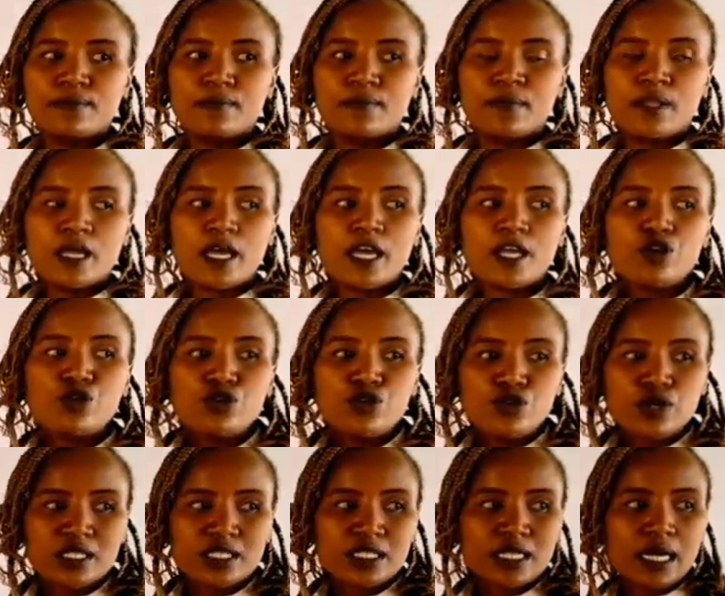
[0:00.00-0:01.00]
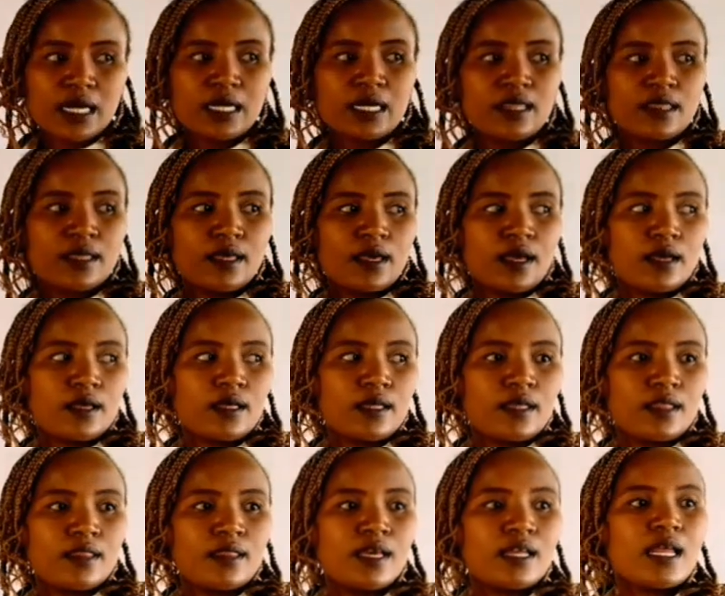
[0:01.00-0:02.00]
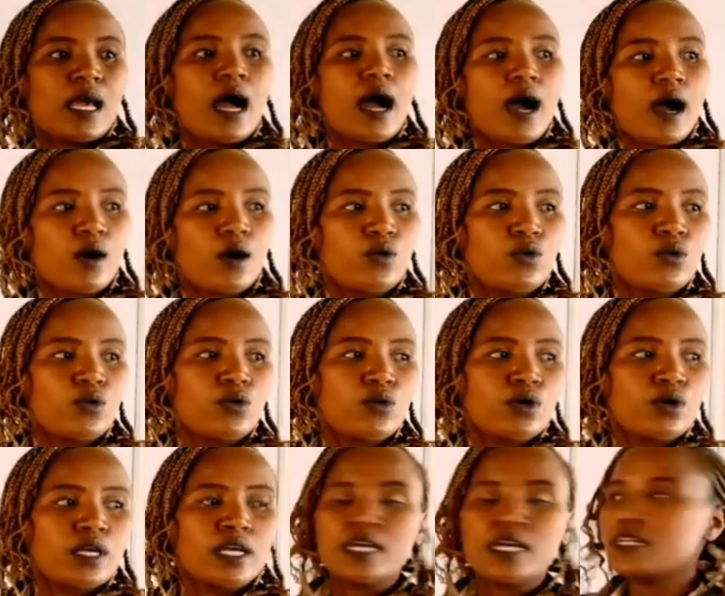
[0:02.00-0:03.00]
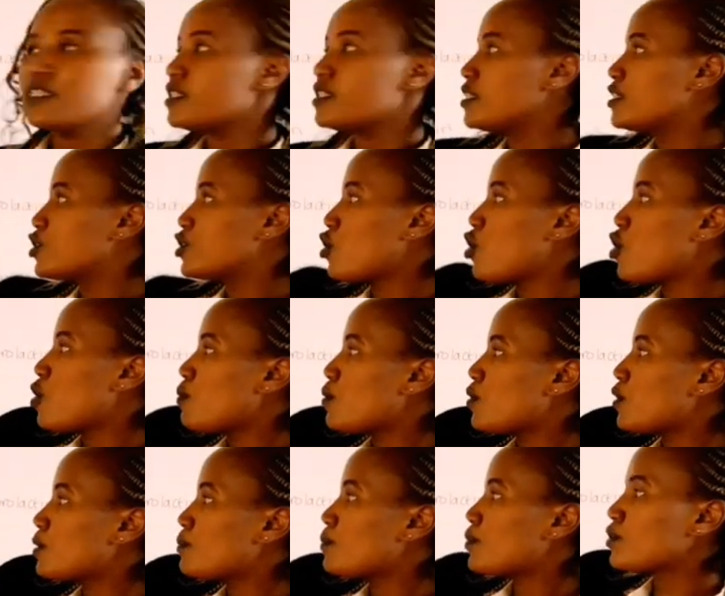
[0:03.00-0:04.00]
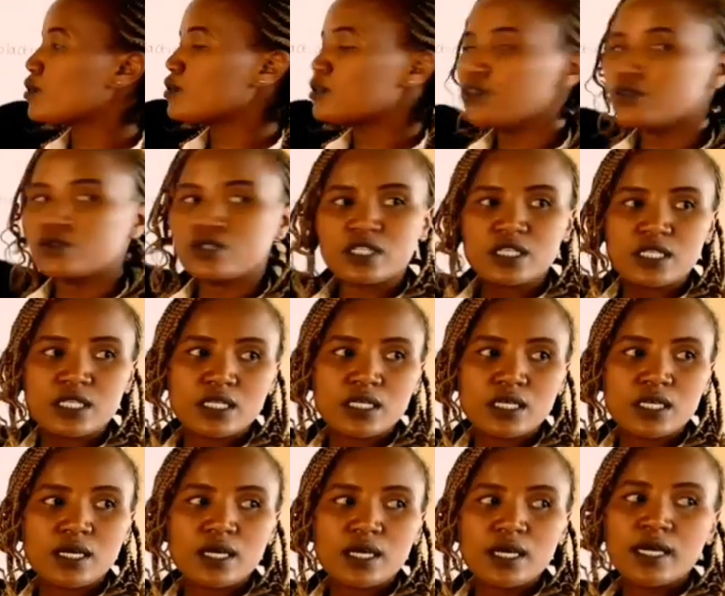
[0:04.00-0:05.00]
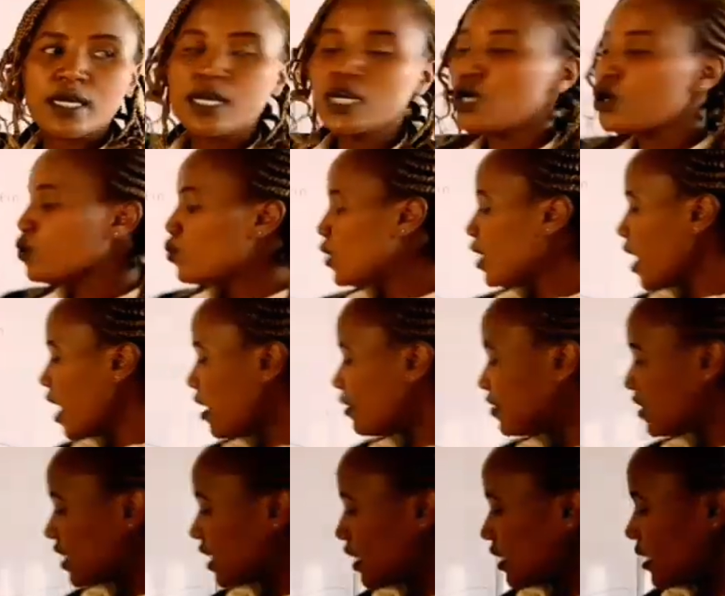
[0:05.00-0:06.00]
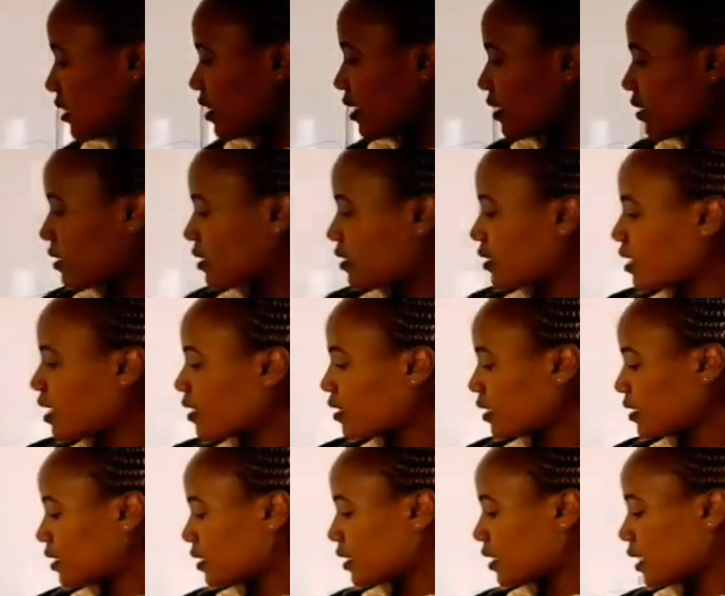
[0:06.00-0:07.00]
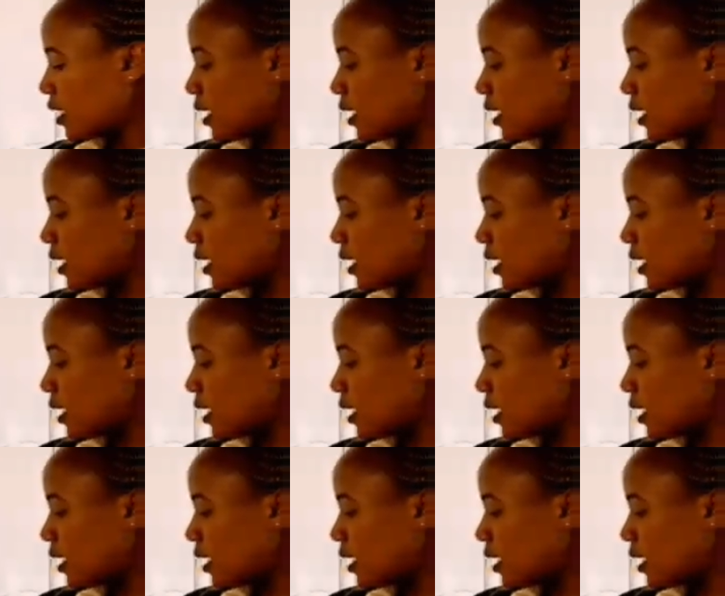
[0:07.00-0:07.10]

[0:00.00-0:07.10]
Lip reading: I know you are stuck there. Then how is this hormone produced? We have seen that there is